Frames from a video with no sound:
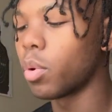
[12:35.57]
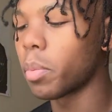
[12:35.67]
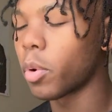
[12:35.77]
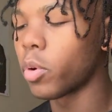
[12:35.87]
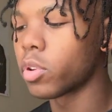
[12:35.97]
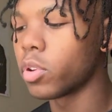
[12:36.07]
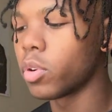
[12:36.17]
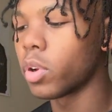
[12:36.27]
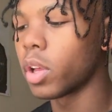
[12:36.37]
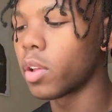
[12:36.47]
I'm going to do
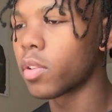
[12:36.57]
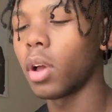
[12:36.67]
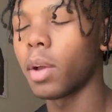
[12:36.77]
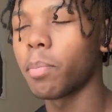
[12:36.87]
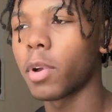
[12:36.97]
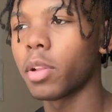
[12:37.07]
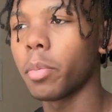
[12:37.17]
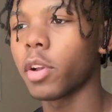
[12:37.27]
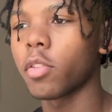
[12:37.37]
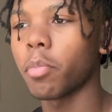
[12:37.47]
is I'm gonna
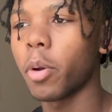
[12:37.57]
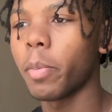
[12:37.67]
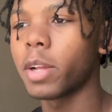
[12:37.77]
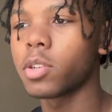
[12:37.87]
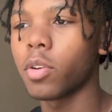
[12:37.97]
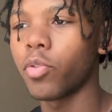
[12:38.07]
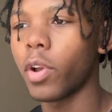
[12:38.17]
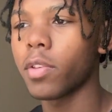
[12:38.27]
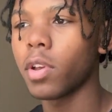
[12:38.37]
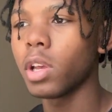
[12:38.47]
make a small batch of
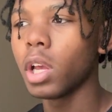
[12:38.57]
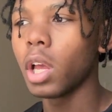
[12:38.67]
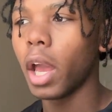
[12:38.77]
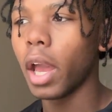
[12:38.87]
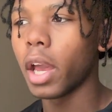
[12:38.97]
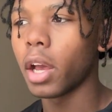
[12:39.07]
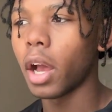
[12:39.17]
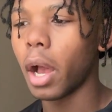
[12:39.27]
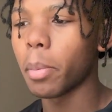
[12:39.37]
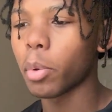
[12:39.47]
resin, and
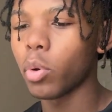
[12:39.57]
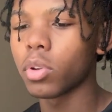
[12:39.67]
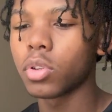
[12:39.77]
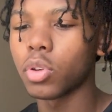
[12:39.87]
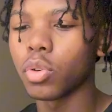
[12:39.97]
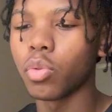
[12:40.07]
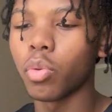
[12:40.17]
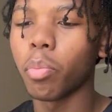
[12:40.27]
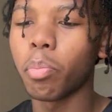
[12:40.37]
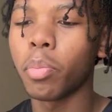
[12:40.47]
I'm going to
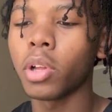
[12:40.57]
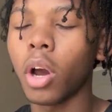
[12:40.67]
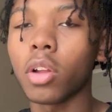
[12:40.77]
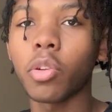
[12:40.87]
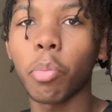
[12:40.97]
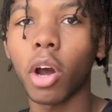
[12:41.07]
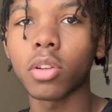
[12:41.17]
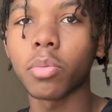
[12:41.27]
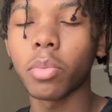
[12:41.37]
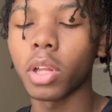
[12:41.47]
put it on the
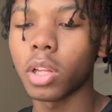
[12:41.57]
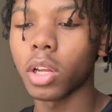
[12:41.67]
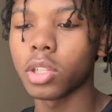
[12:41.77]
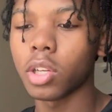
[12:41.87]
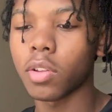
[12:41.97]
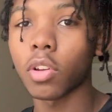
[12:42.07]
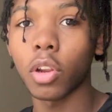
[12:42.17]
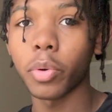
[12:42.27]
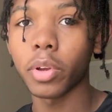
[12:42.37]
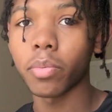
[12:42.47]
bottom and then just glue it.